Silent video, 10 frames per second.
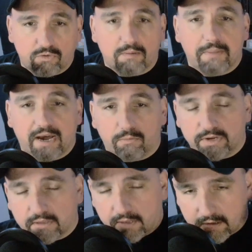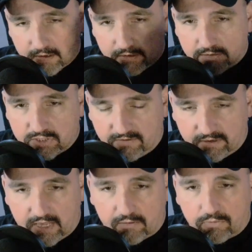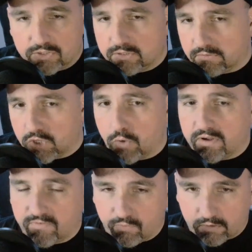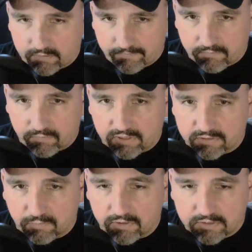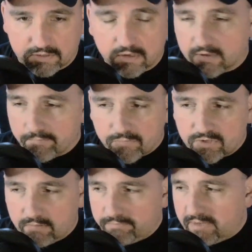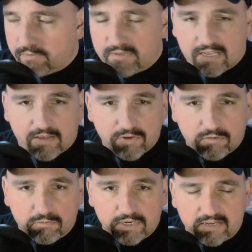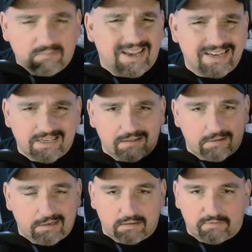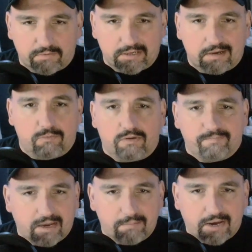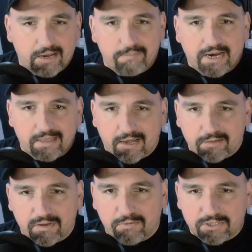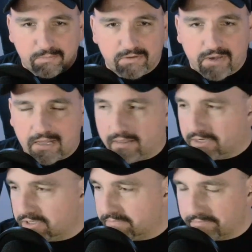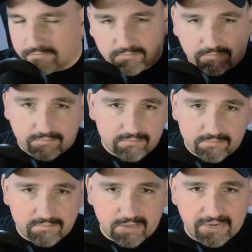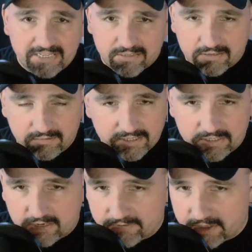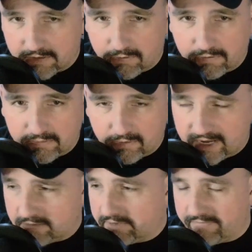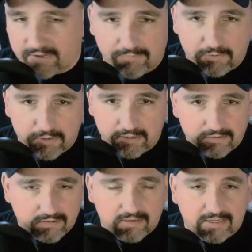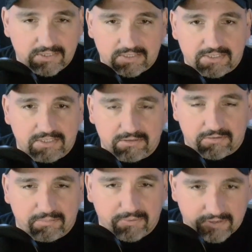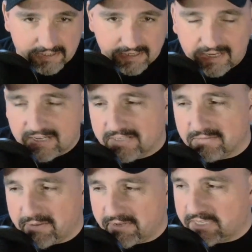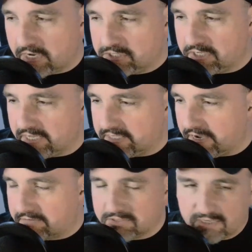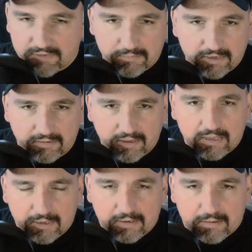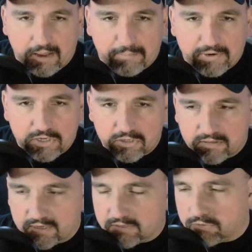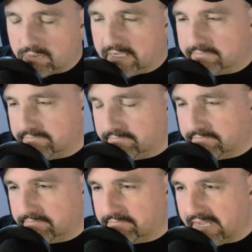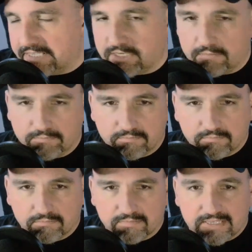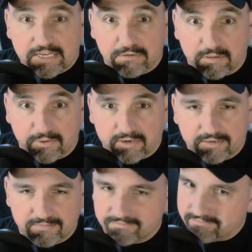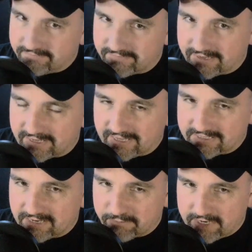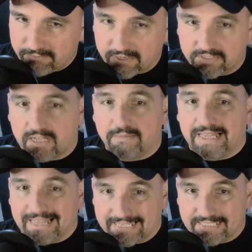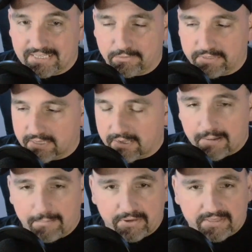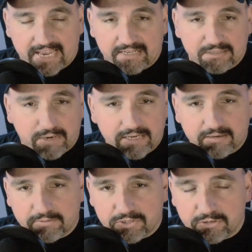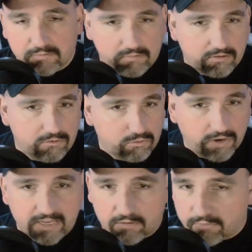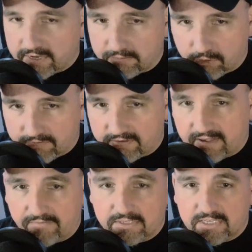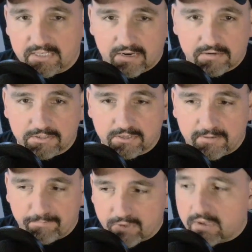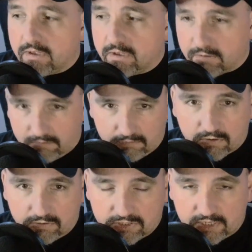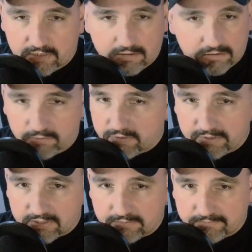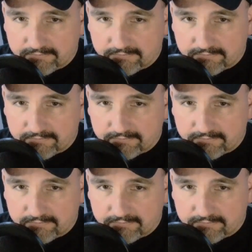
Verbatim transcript: about what Stephen King was going for with his books. So maybe one day I'll have to go and read it. Actually, I, I don't even read it anymore. I, I buy the Halloween books and put in my collection, but I just listen to everything on Audible. I don't have time to read. I just listen to all the books. So maybe I should get Doctor Sleep. That'd be a pretty good thing to uh, actually hear the book. I can't say read because I'd be listening to it. But that is my number two. Great, great movie. If you haven't seen Doctor Sleep, go see it. You don't know what you're missing.